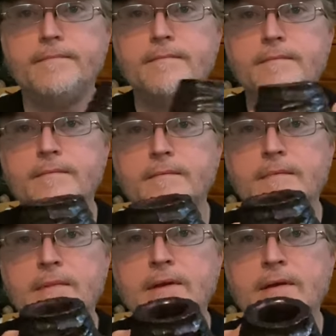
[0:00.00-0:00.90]

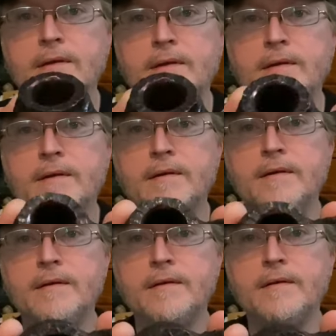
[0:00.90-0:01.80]

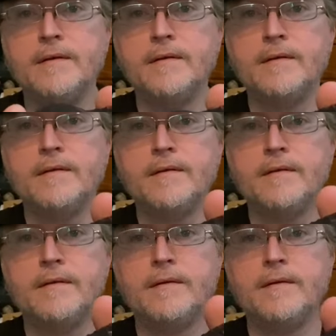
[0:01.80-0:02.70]
(silence)